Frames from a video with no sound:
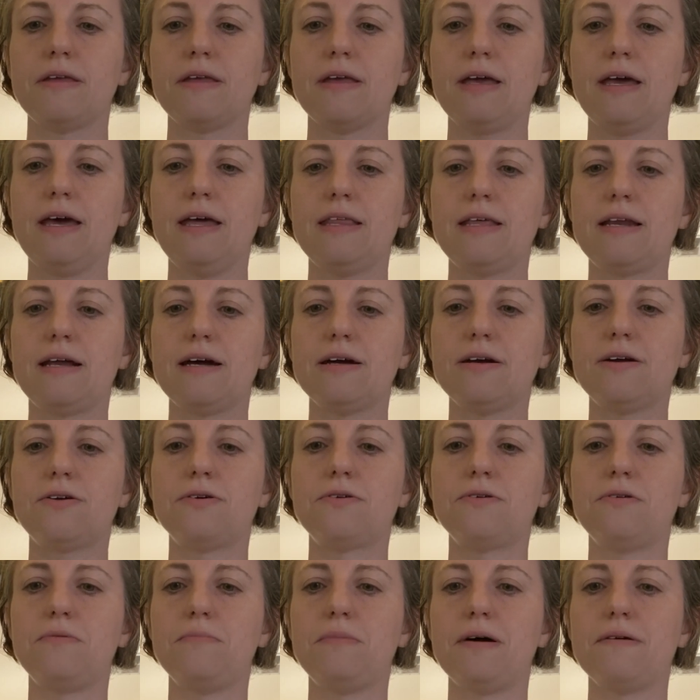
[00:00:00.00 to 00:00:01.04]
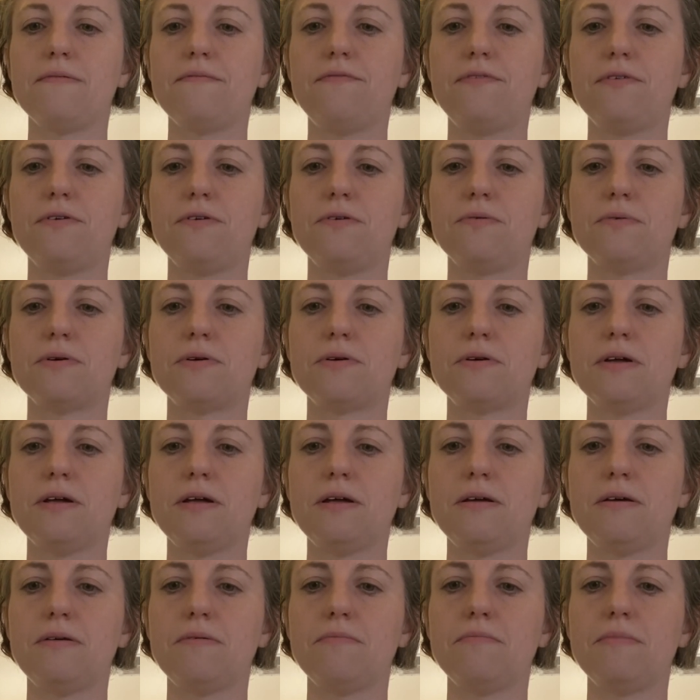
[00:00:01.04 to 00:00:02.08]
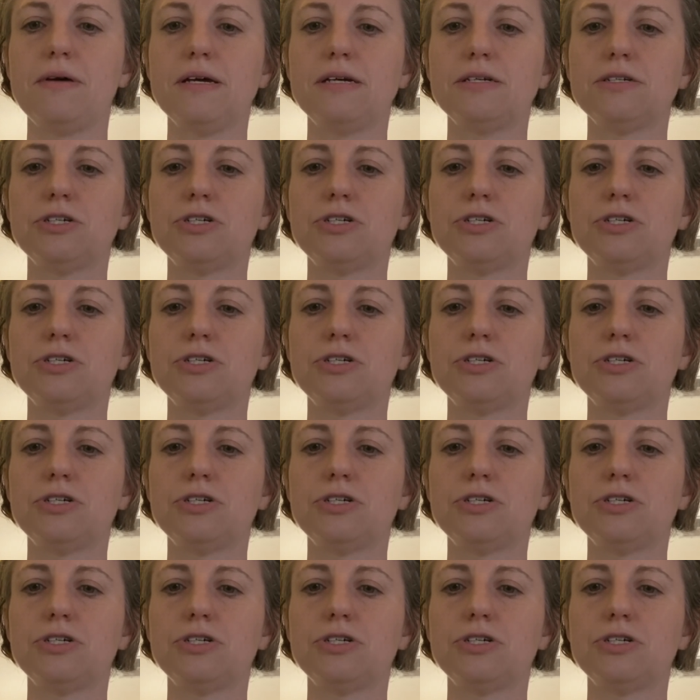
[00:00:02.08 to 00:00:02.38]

and then I curl mine forward, making